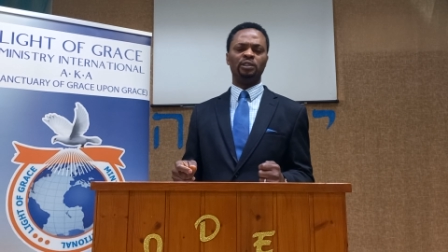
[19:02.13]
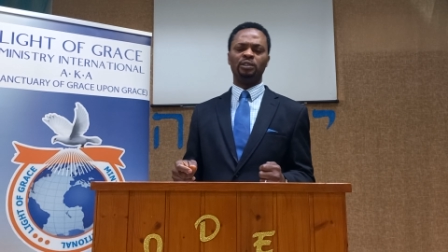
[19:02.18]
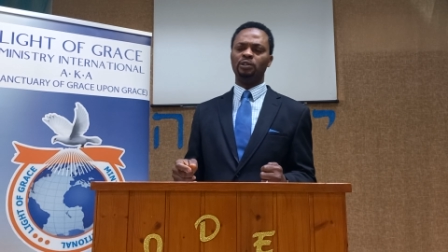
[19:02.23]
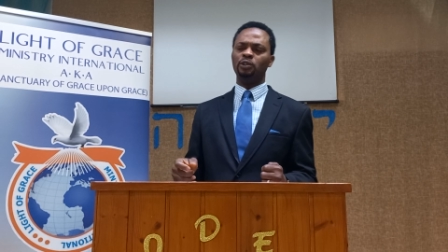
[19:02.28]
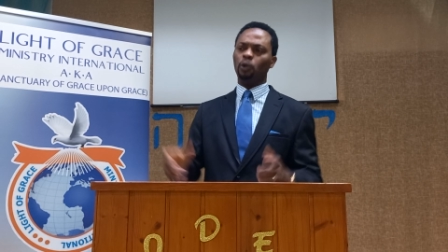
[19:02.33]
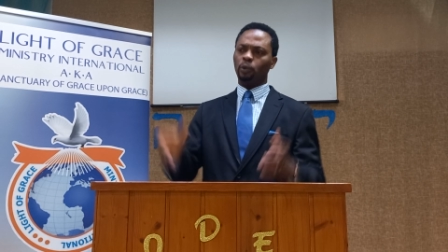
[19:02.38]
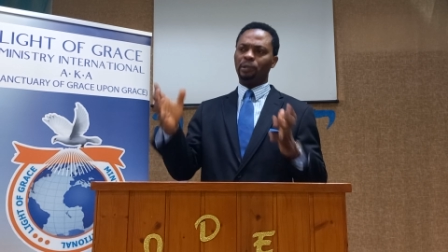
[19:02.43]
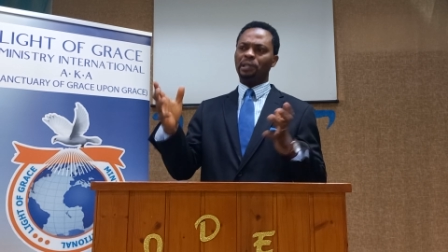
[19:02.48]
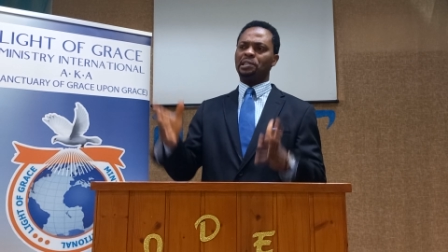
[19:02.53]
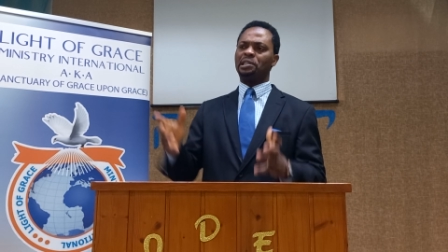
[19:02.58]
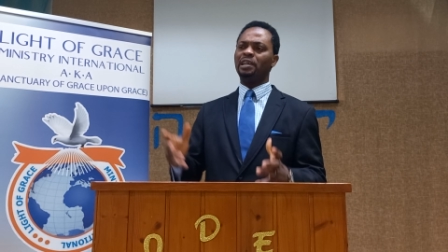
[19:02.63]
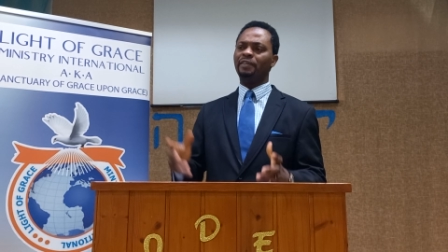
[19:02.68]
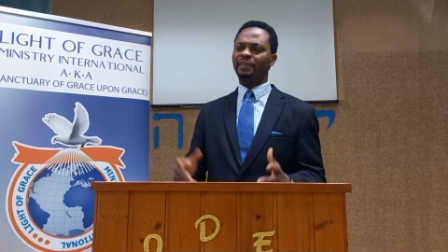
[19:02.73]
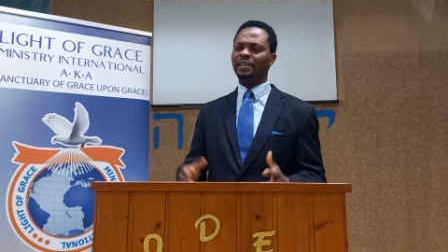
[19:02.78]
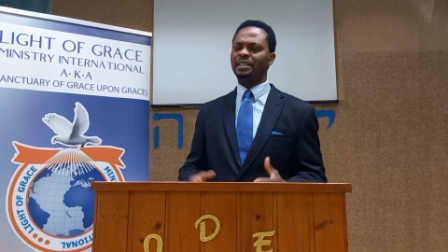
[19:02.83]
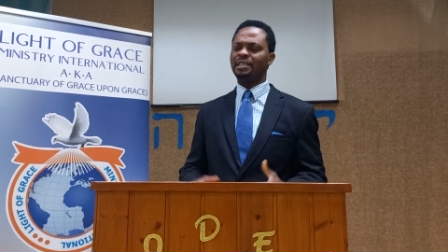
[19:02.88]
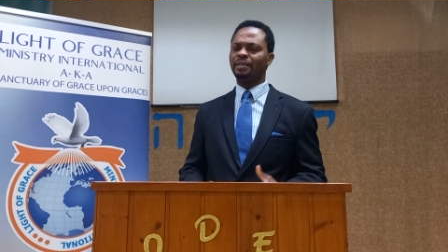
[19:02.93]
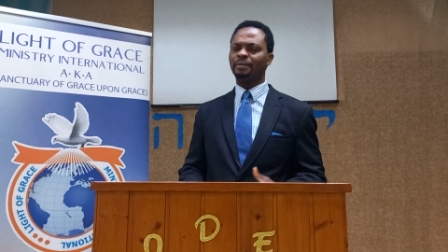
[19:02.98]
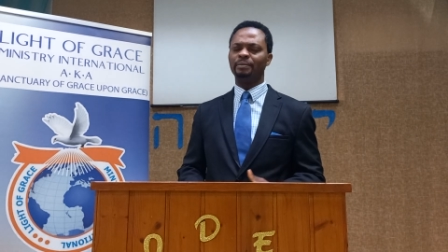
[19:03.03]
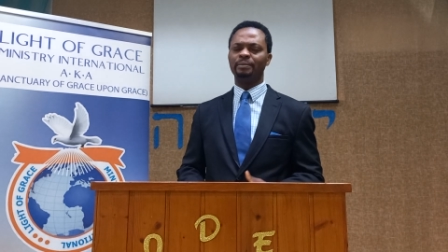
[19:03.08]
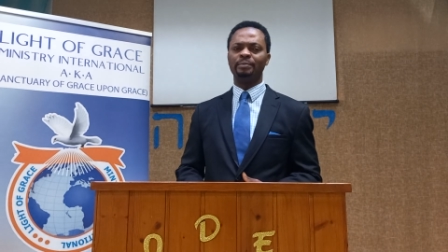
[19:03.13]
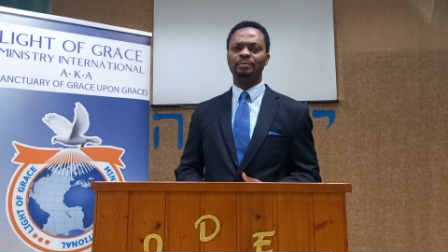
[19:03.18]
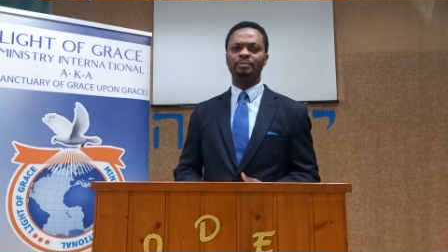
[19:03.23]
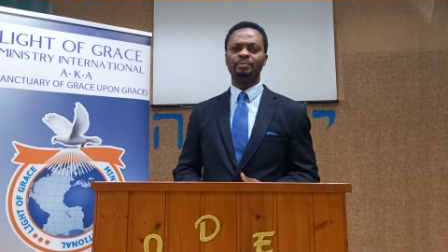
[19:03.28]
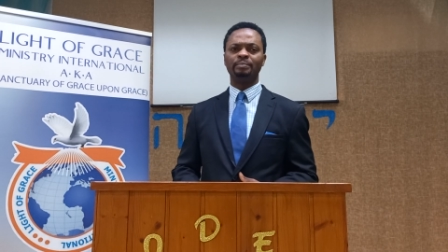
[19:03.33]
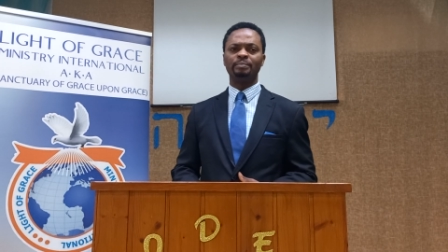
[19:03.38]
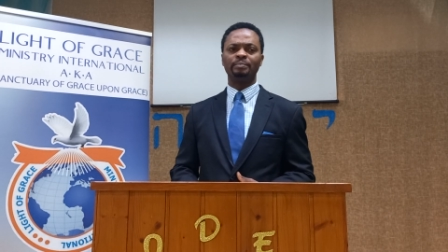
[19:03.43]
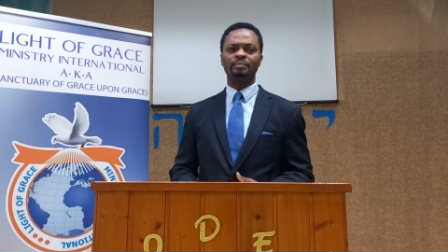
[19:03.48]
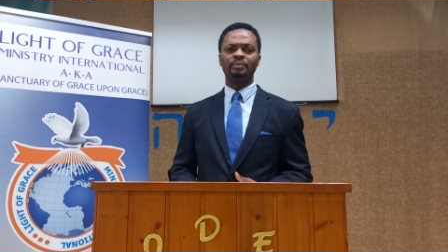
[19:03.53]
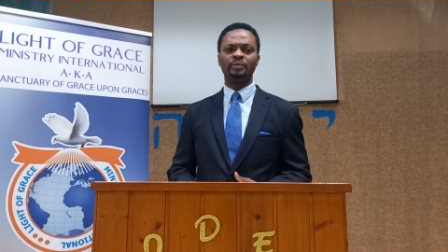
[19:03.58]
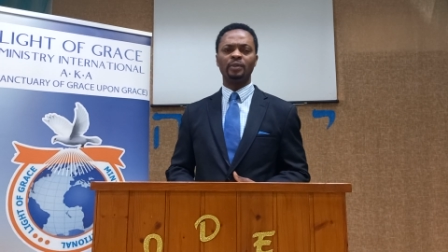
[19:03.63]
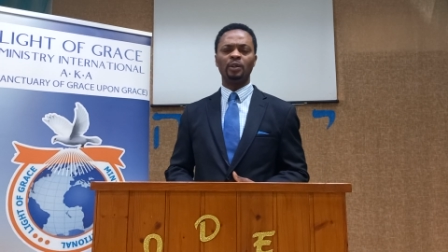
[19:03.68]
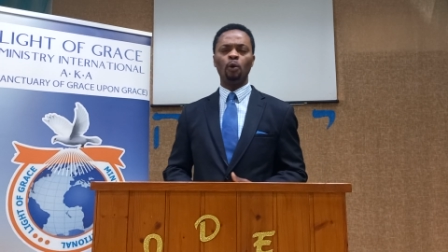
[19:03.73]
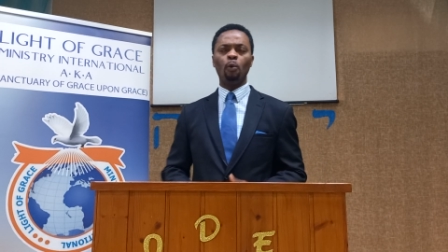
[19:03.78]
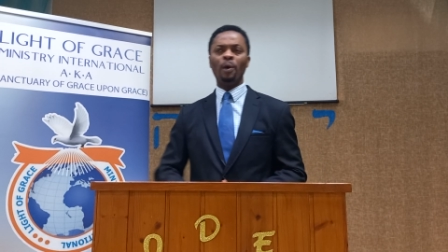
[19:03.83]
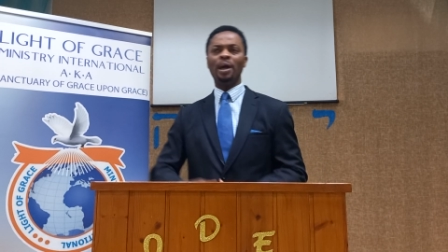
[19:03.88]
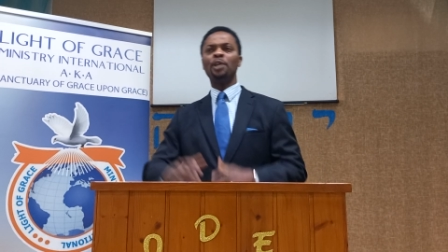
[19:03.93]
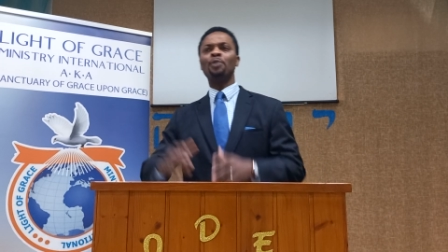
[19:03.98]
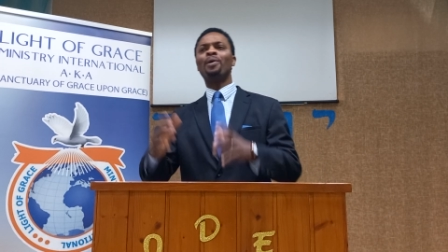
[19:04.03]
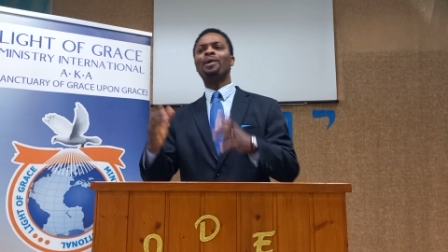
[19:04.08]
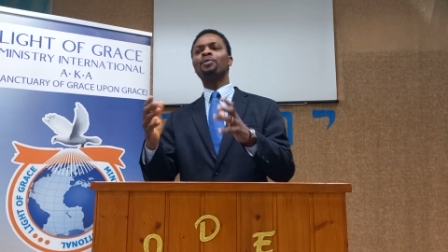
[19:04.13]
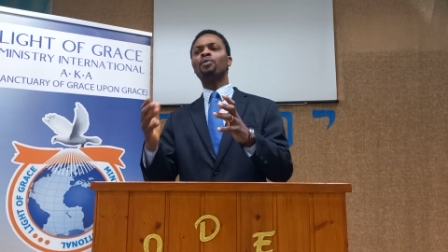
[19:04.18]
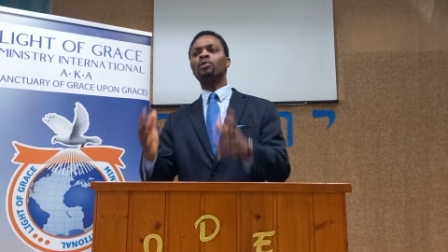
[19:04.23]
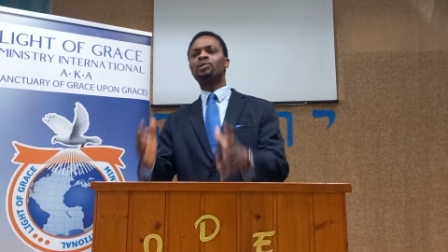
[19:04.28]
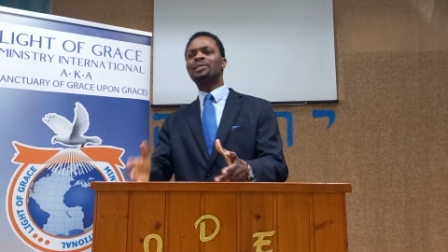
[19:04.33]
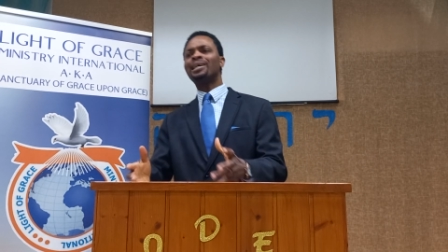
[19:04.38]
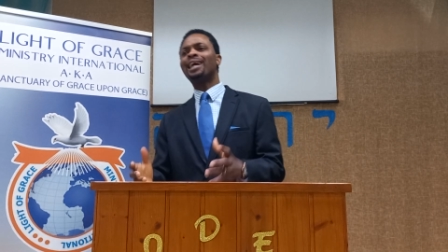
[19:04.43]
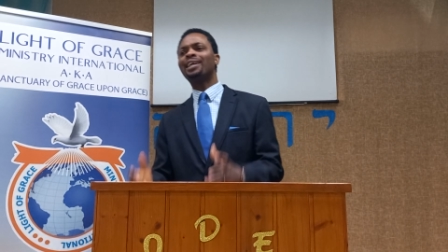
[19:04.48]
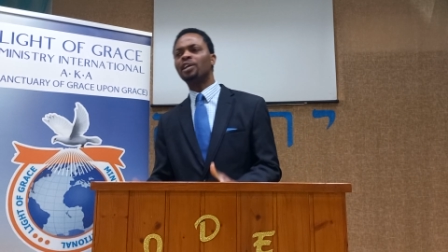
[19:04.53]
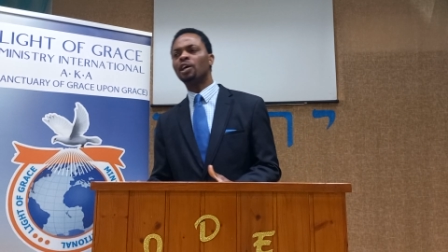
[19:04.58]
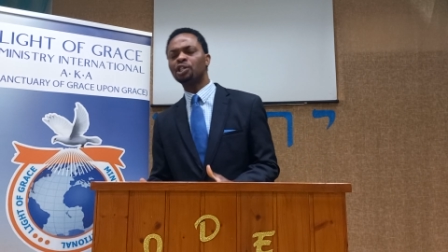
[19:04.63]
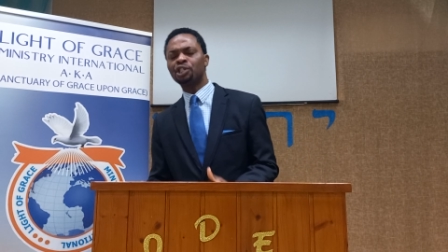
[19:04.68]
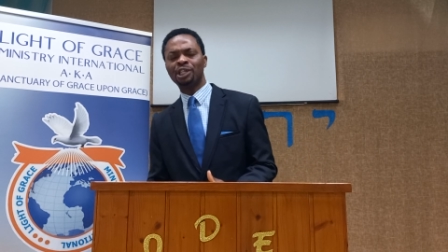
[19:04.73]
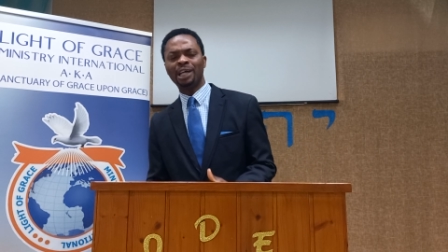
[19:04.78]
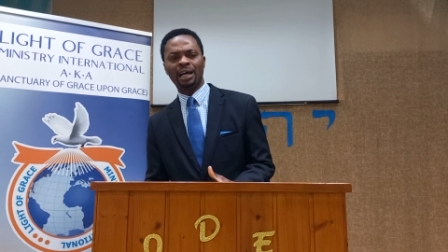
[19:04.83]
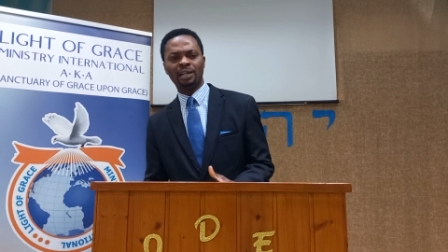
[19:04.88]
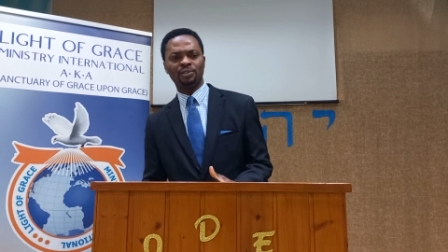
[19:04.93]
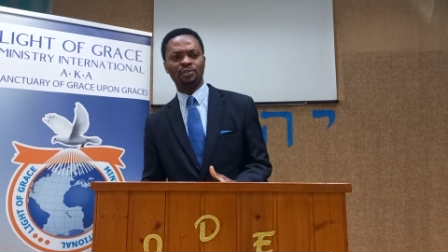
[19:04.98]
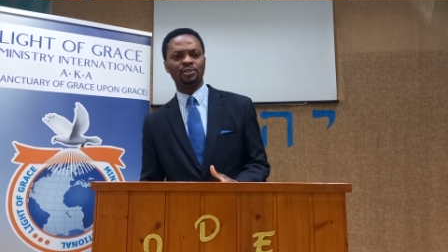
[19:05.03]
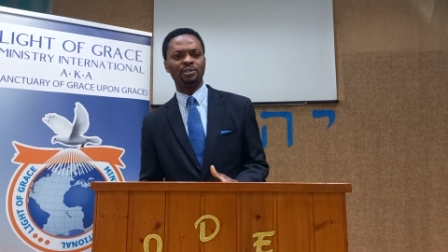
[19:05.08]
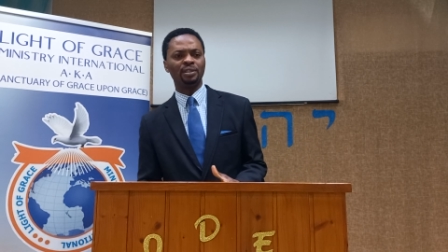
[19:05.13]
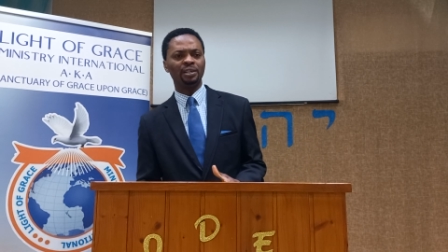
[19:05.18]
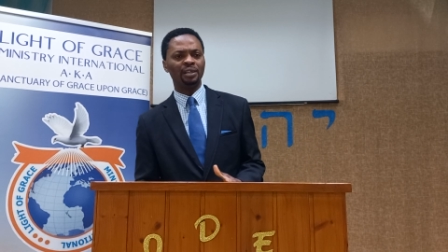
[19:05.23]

you receive it. When you are not tenacious,